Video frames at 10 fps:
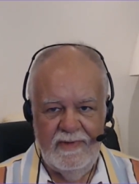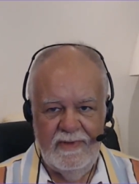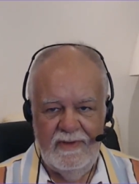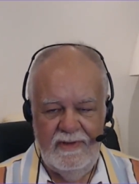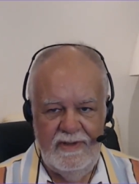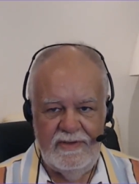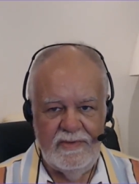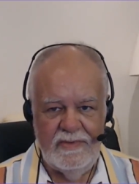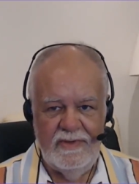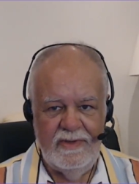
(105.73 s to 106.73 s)
Nietzsche
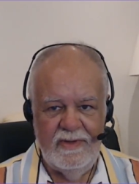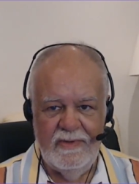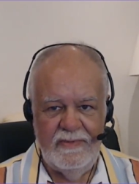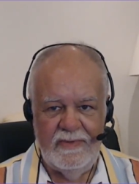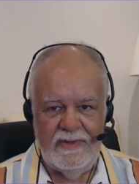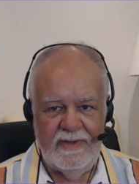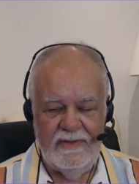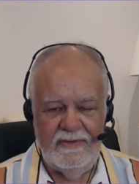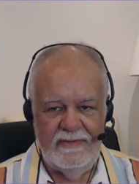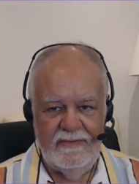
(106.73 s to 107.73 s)
wouldn't agree with that.